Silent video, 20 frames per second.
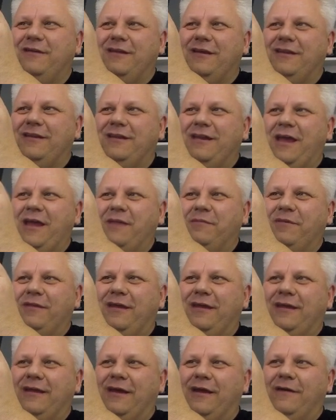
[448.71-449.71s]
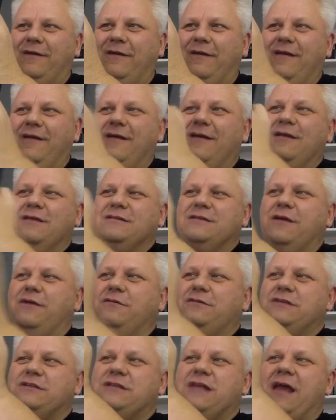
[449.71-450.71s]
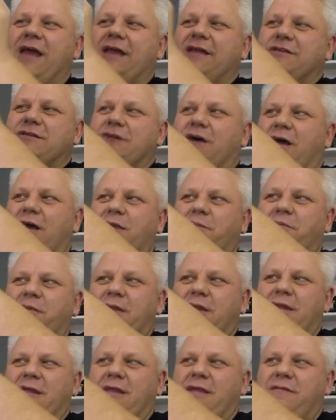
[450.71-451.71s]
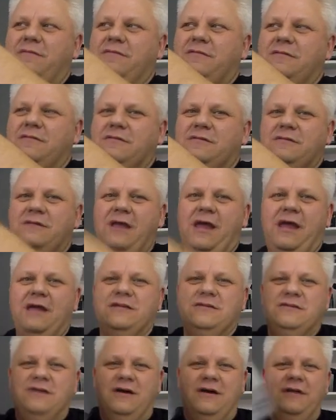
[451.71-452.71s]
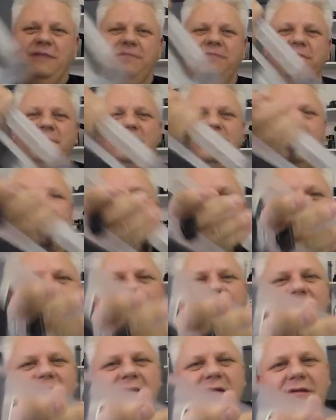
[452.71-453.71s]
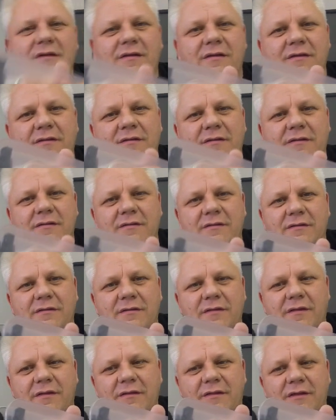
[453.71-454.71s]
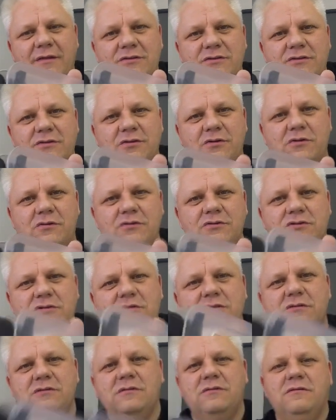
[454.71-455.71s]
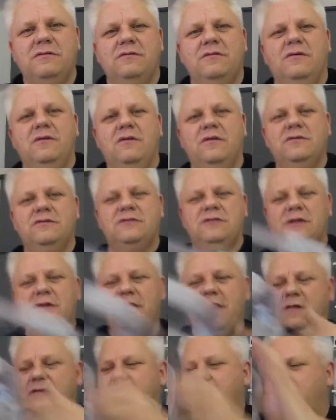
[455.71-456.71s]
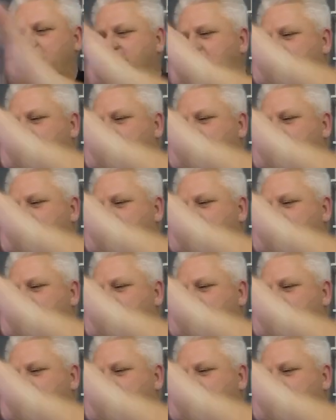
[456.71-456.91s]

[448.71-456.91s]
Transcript: another day, but there you go. So just hand tight, put it in hand tight. And there's your torch onto the gun.